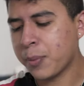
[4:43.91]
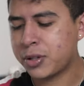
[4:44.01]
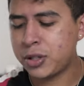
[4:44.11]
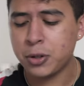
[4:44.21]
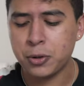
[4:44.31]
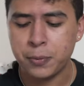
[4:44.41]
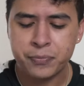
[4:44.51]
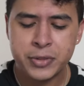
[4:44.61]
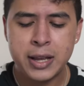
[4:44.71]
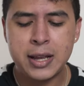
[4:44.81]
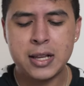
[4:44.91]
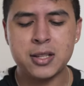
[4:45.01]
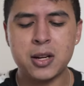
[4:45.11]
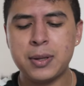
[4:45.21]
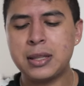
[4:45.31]
number two is
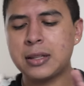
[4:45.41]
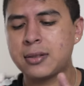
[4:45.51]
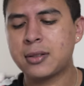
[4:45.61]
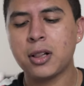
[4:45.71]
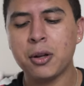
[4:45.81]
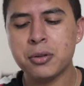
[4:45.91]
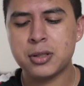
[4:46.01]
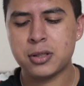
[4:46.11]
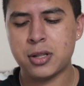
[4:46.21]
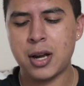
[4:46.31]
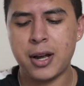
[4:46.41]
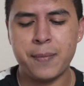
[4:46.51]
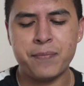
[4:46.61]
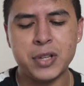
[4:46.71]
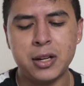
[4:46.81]
going to be this close
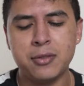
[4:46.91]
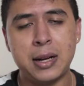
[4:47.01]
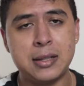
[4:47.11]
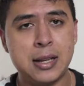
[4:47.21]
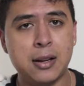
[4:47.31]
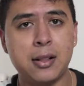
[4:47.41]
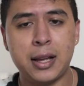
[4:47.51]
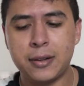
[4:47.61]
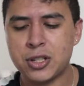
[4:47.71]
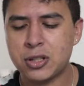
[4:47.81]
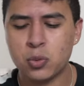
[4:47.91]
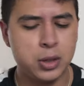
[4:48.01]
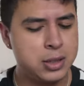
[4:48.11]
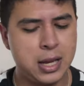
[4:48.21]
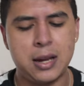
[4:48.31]
shot of my tail light. Just
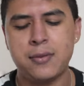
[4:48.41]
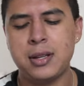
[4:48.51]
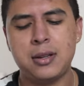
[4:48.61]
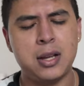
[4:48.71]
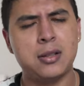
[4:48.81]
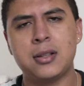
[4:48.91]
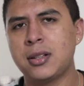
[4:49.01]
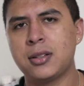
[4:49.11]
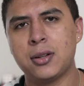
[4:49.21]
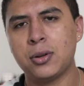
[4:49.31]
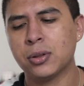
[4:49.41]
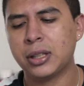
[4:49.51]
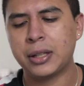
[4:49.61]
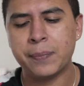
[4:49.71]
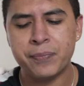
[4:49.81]
one side of it, not, not the whole
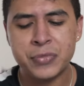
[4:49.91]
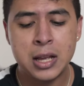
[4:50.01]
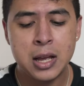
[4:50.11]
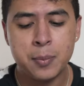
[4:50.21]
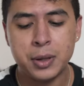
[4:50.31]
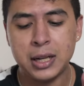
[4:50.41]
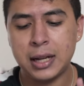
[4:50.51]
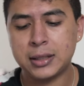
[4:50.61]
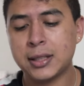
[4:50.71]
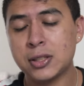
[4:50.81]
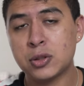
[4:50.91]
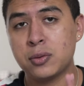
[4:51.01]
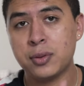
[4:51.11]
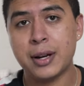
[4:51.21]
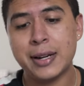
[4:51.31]
thing. But I thought this
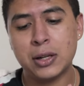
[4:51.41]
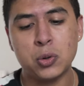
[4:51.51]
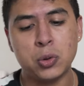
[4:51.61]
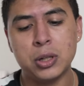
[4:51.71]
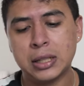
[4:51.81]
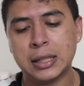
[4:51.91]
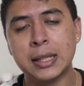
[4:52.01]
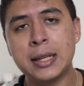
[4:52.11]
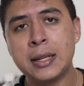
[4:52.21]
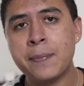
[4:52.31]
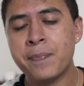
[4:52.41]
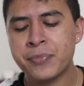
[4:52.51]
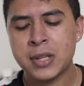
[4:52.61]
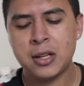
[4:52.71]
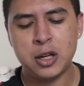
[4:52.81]
was very cool and clean.
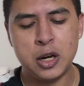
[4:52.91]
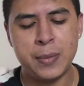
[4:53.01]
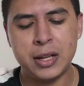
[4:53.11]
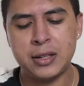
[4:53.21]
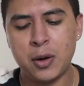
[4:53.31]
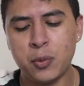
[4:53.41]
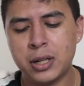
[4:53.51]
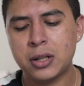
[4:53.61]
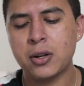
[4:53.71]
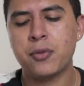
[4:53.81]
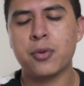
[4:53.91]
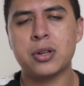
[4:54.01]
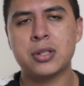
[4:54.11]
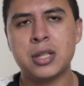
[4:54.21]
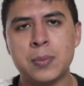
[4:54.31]
Um, I, I, wanted to go for
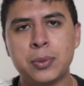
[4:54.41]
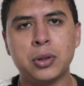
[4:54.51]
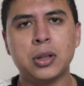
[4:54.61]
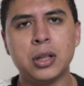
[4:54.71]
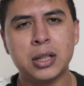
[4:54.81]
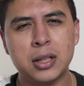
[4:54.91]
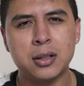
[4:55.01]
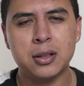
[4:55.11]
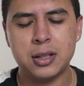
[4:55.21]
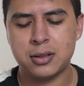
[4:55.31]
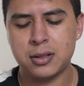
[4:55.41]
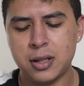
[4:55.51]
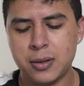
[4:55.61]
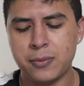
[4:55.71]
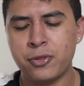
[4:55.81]
a simple look this
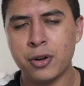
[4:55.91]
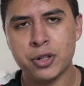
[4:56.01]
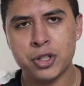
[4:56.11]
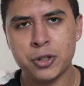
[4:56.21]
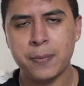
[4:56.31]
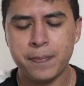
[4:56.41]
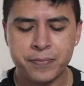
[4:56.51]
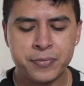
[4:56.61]
um, photo shoot